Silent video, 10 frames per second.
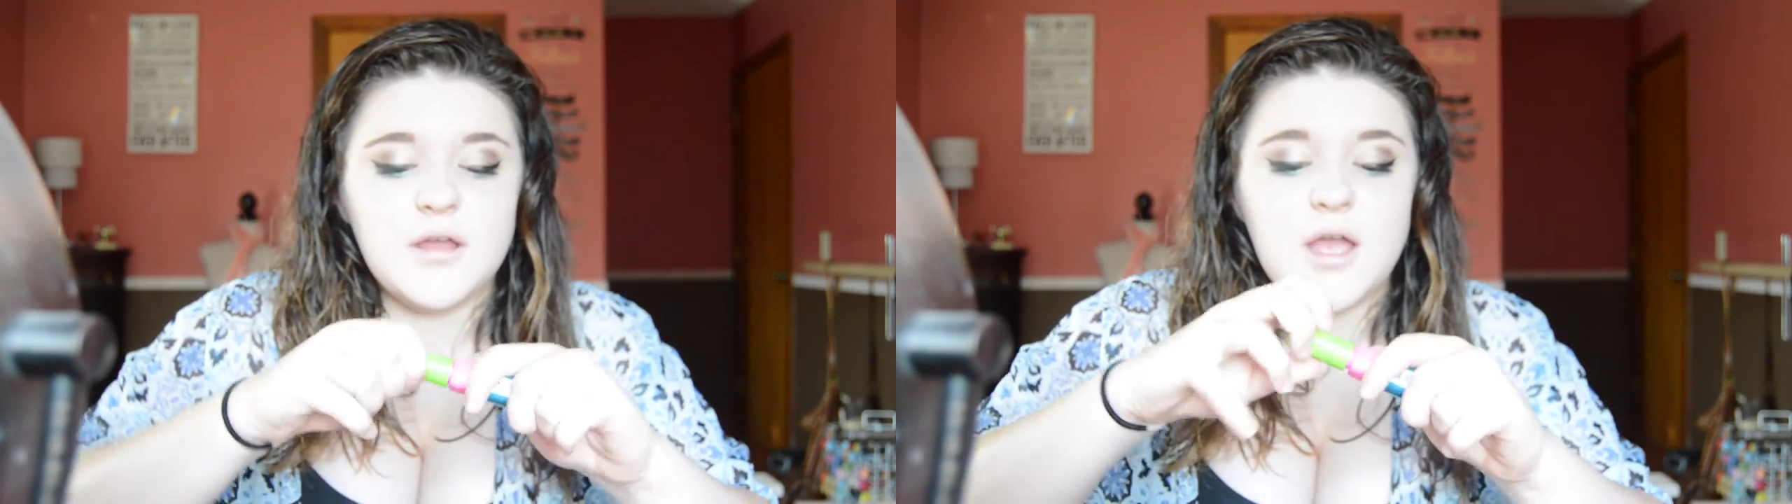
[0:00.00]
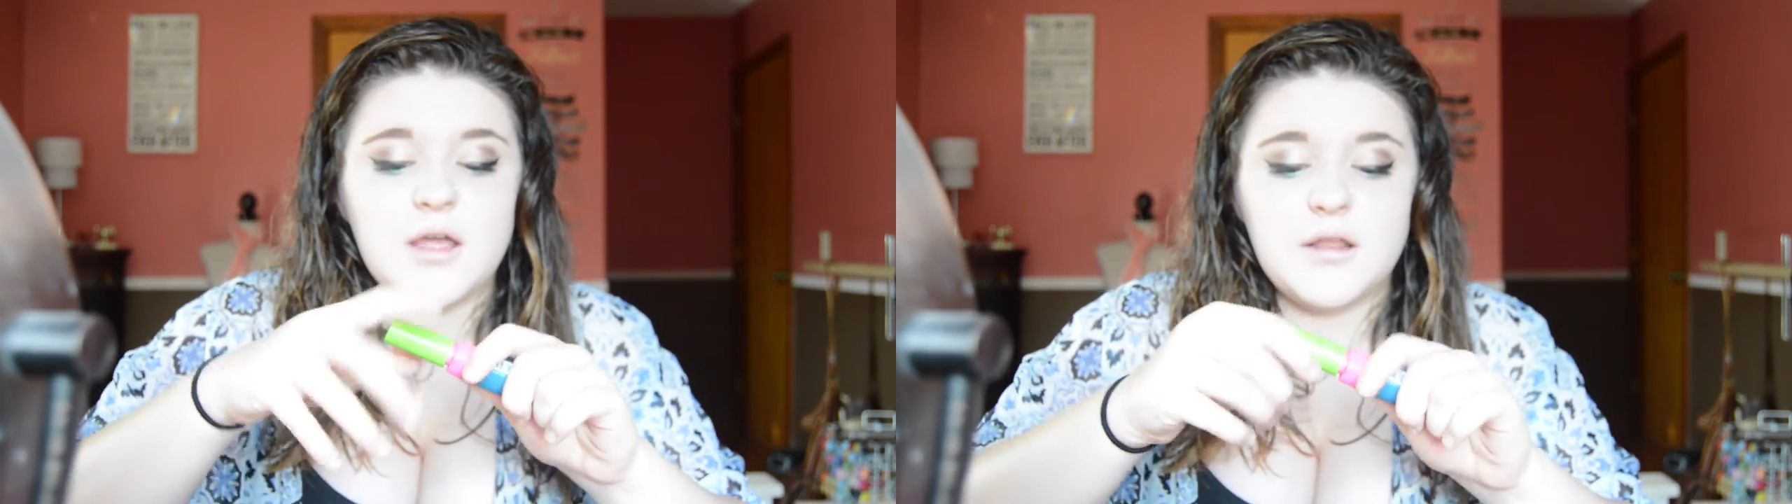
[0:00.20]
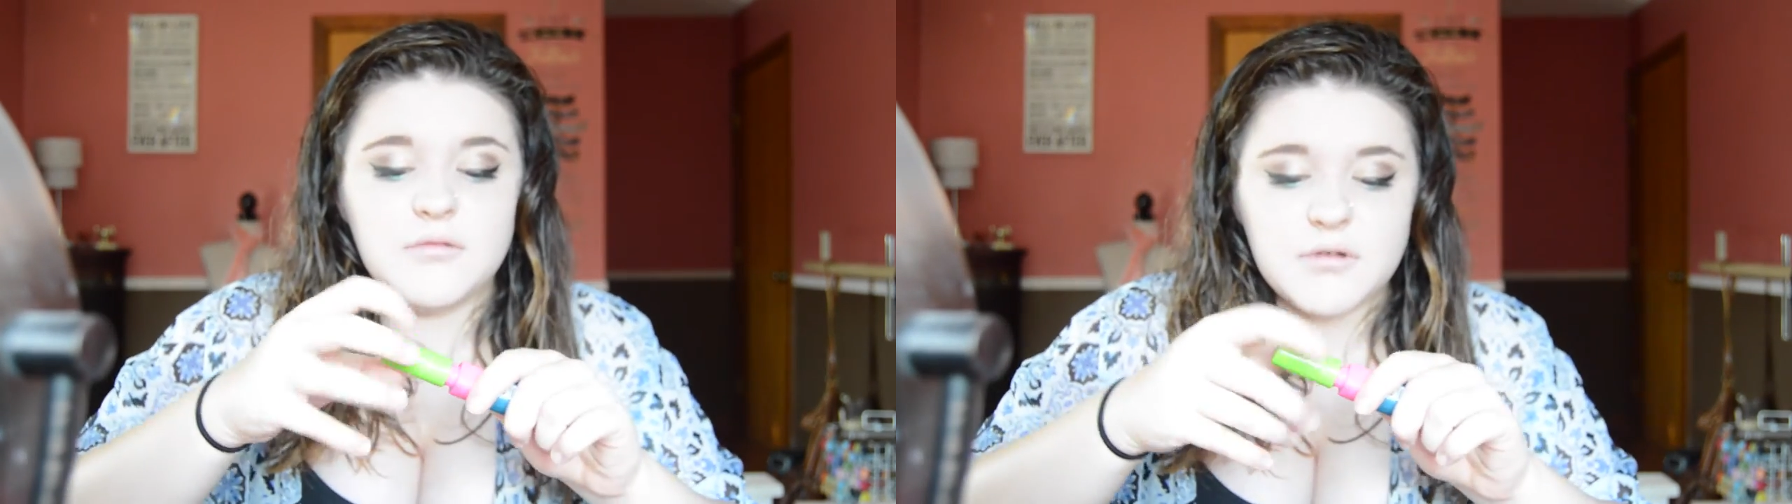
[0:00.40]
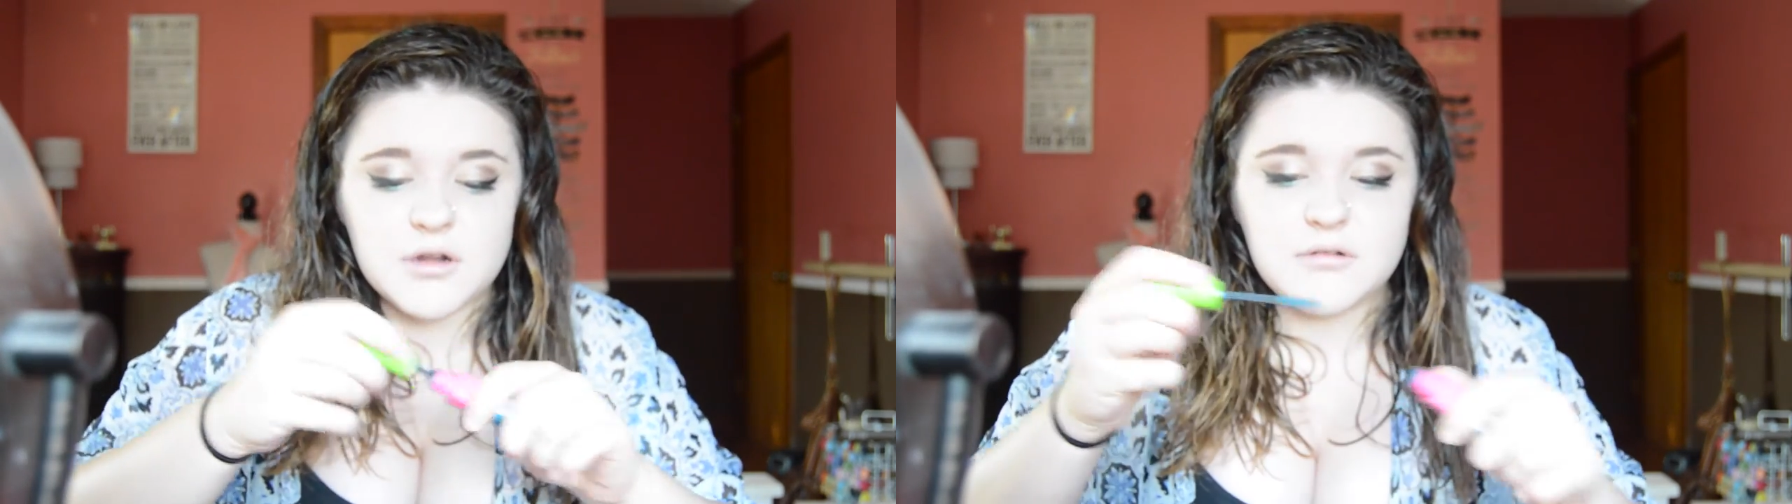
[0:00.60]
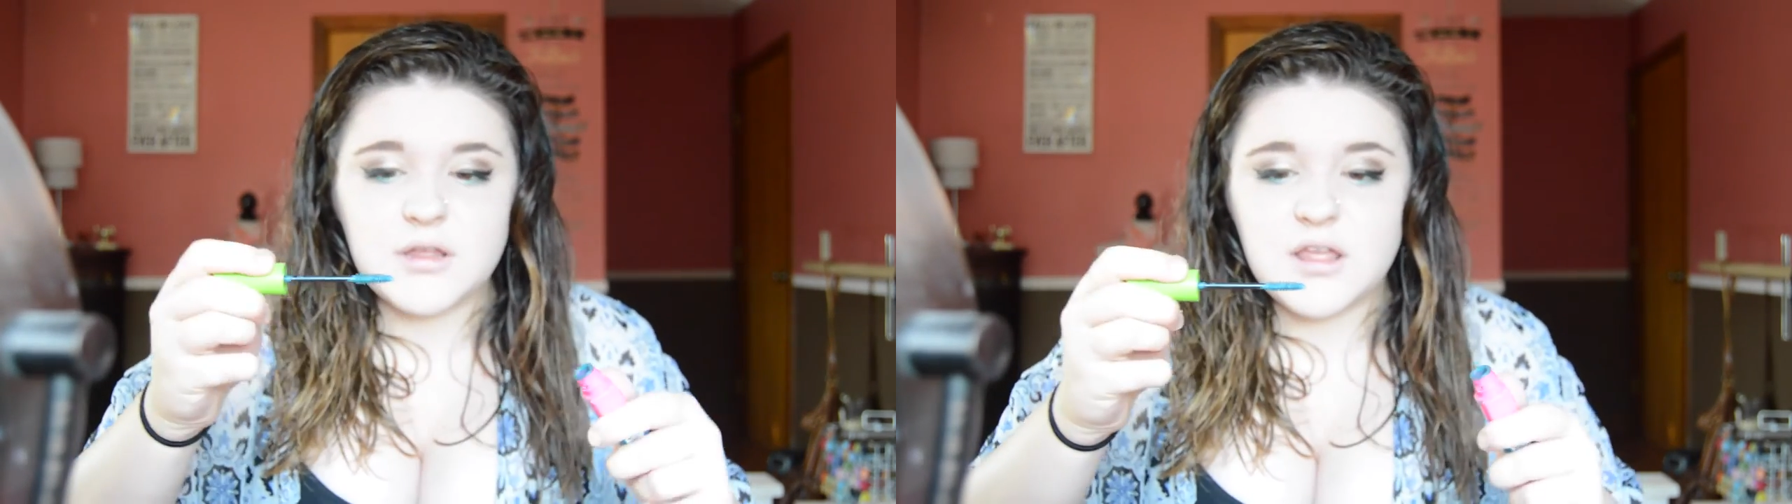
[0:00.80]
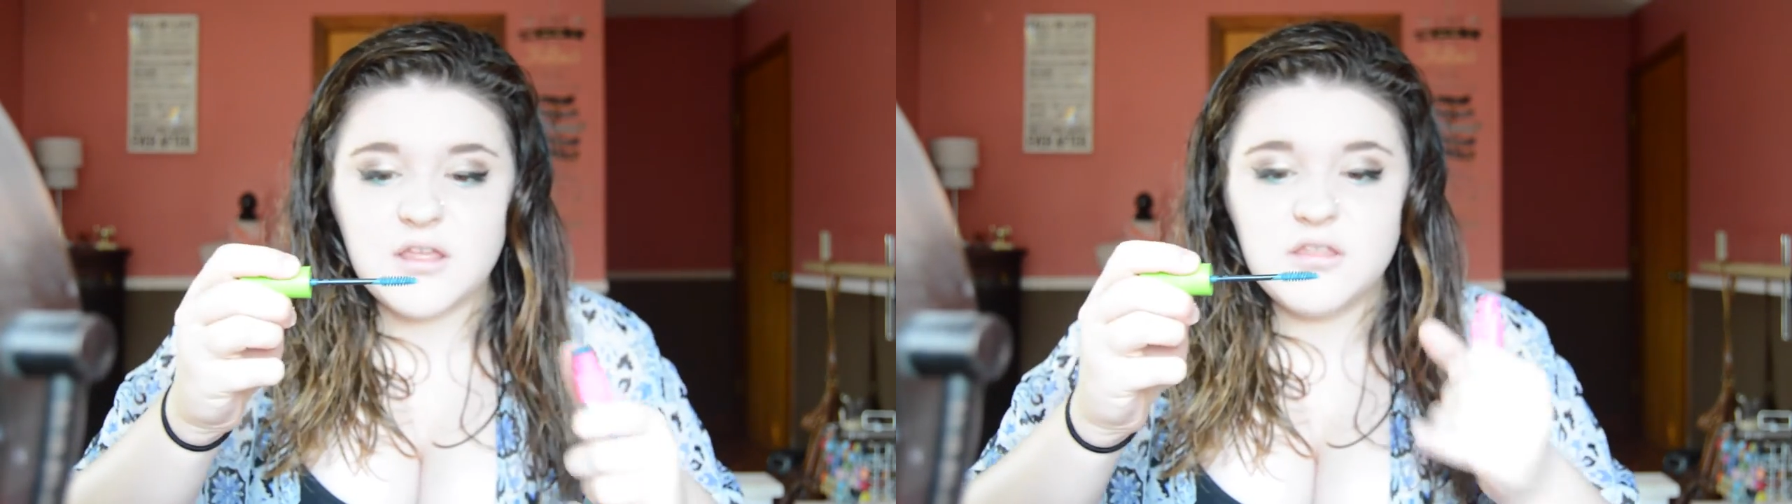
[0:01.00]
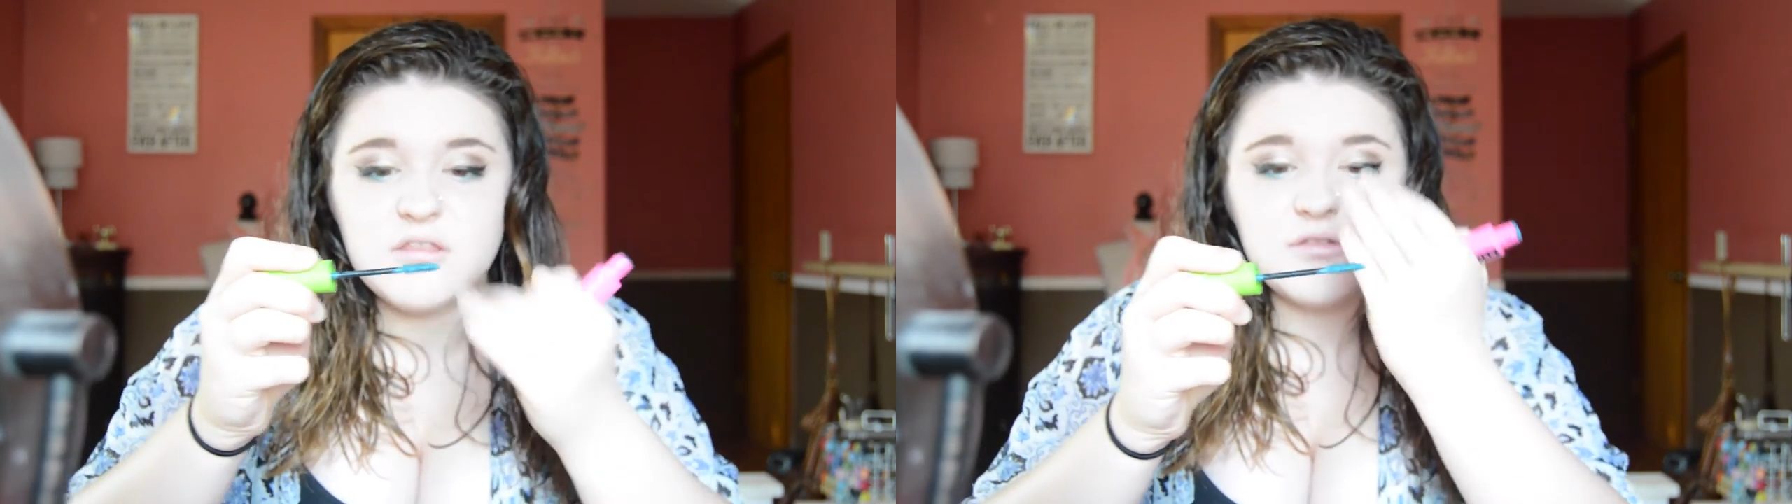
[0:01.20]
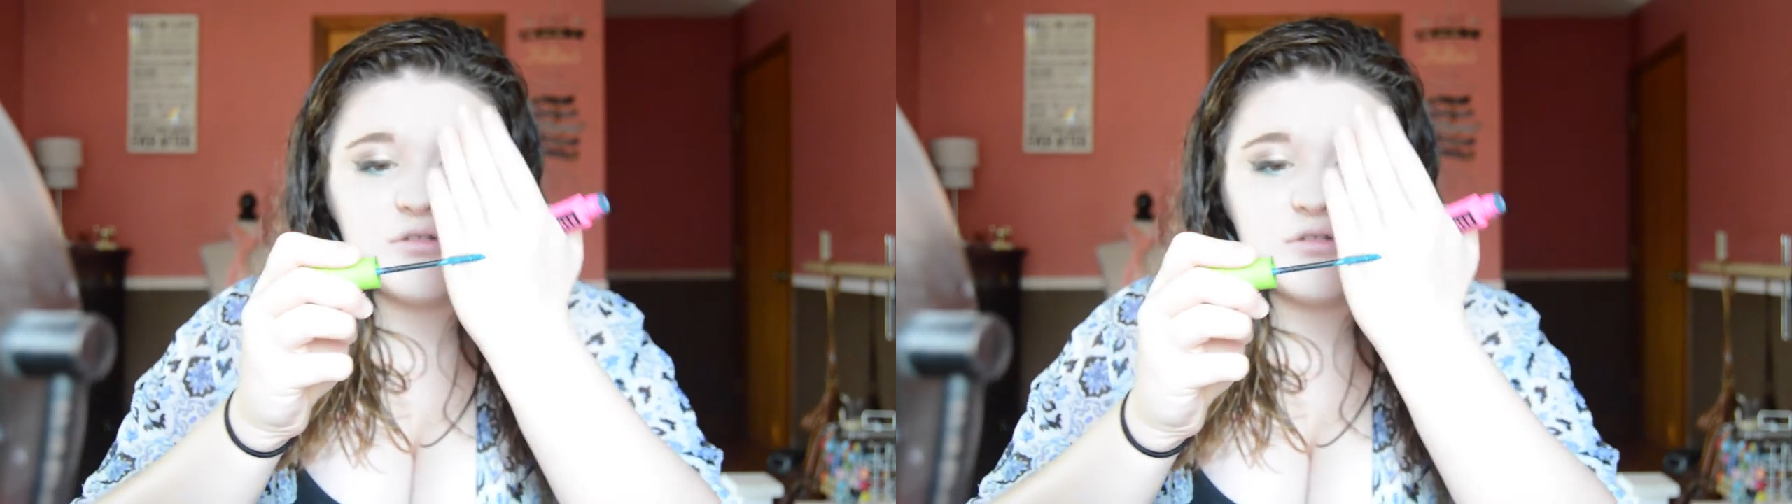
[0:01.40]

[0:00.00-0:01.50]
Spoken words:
And it literally is